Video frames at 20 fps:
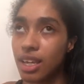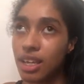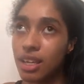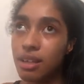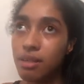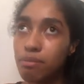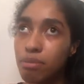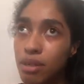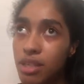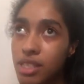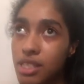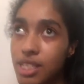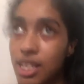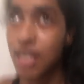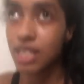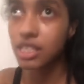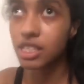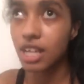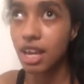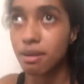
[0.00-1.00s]
Princess
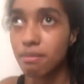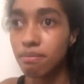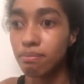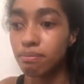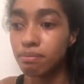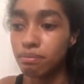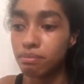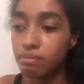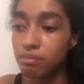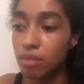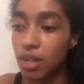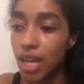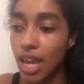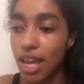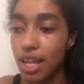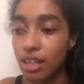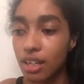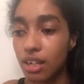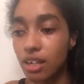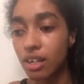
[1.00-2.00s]
and
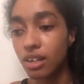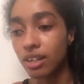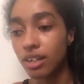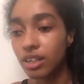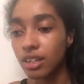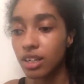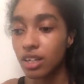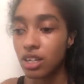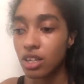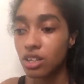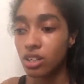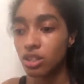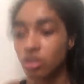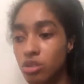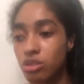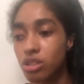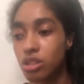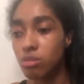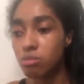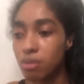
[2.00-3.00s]
Michaela are
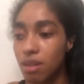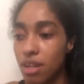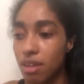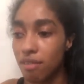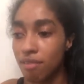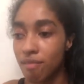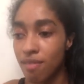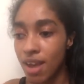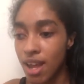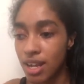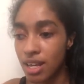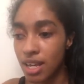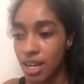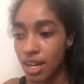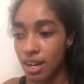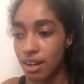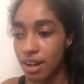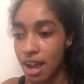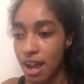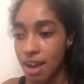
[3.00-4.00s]
used to being fed
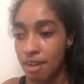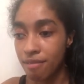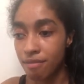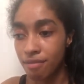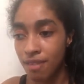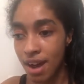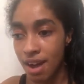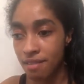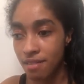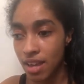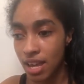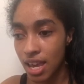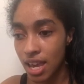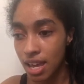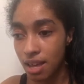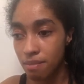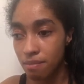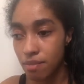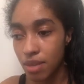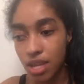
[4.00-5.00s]
here at 5
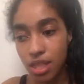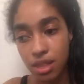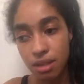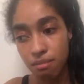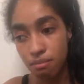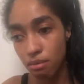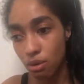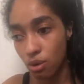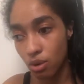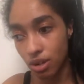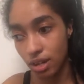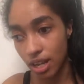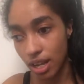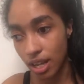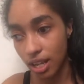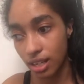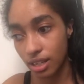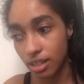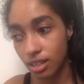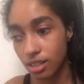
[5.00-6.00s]
a.m. in the morning,
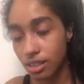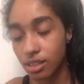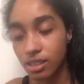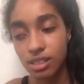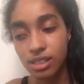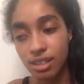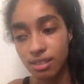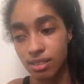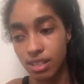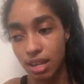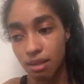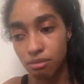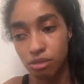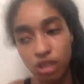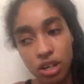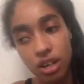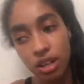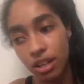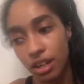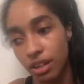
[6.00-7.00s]
sometimes
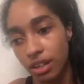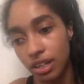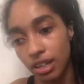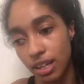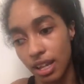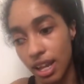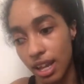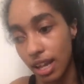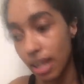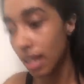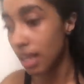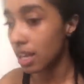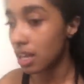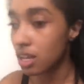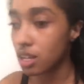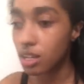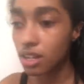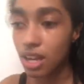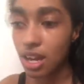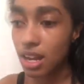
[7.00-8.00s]
earlier than that.
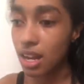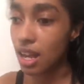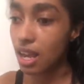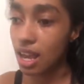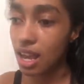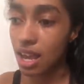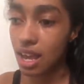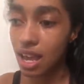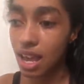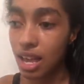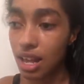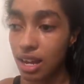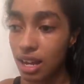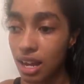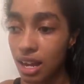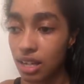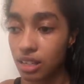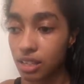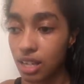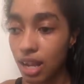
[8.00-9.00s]
In an
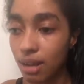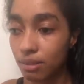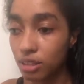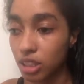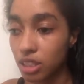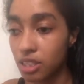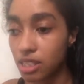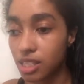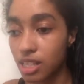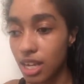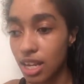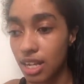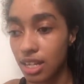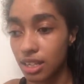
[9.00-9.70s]
adoption site,